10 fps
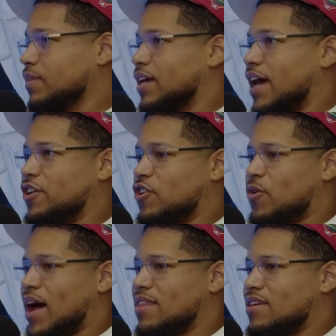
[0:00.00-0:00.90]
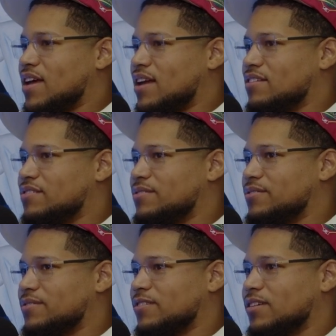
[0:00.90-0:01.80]
And you know why I think that is
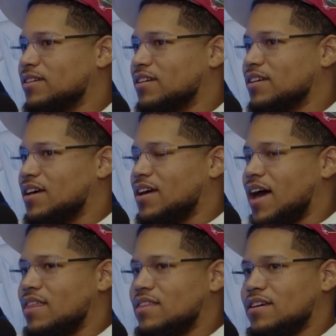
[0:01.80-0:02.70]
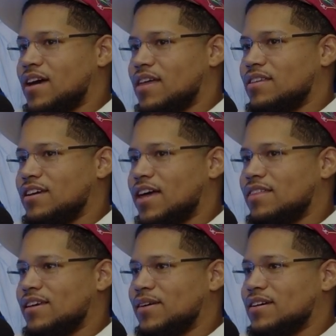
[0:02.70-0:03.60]
too? I think
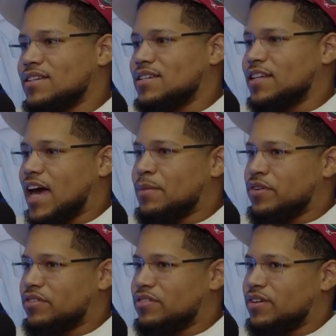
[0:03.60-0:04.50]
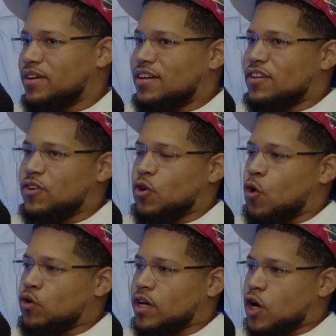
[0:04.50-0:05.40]
because the scammers, their
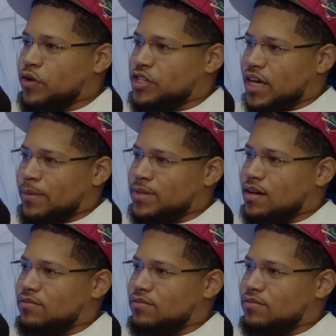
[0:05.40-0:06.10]
cold outreach game is on